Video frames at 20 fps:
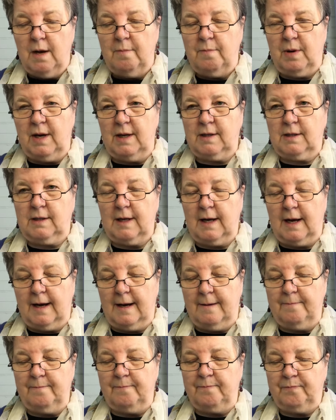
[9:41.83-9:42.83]
But
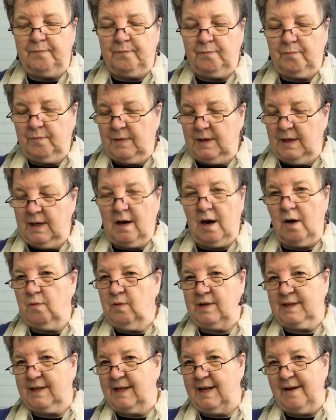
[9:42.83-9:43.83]
um, I
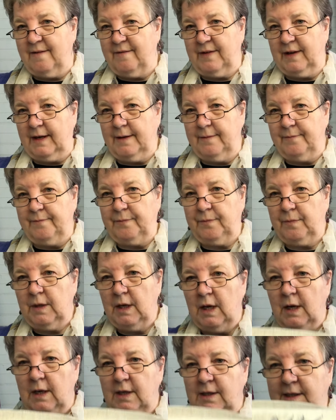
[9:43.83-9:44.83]
wasn't having it.
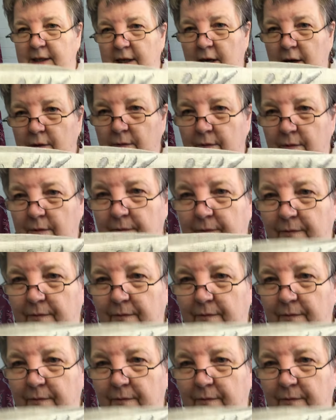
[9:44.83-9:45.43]
So